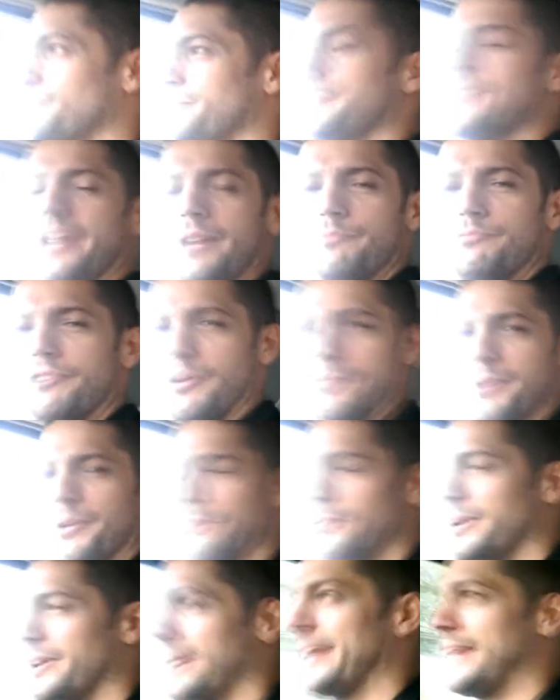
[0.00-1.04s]
with that problem
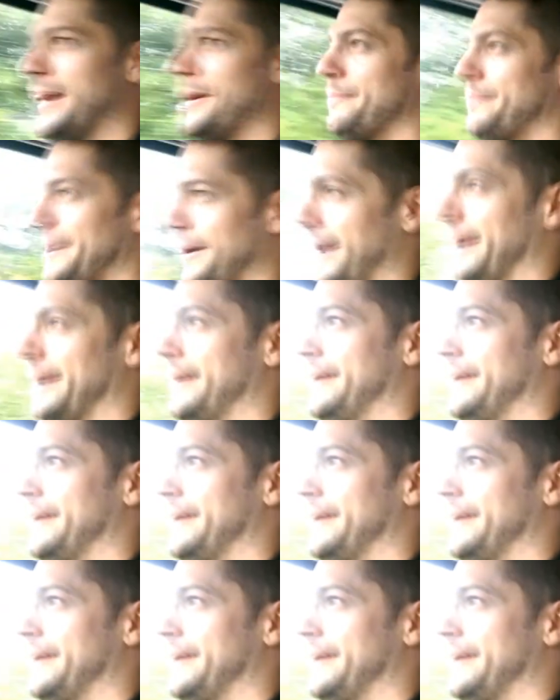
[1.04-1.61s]
when I get back.